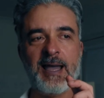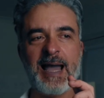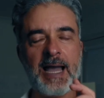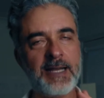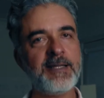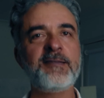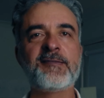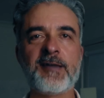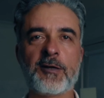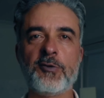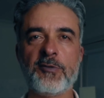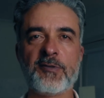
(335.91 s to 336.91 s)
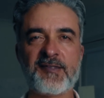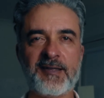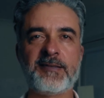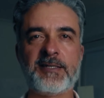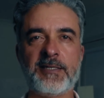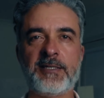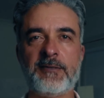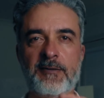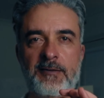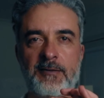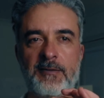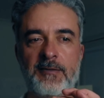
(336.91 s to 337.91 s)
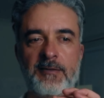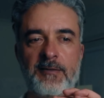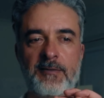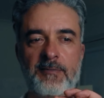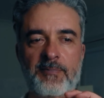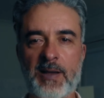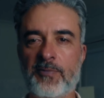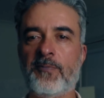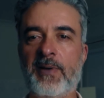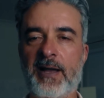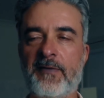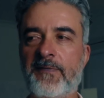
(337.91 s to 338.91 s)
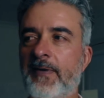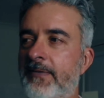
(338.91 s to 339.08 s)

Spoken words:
honeysuckle scented bubble bath.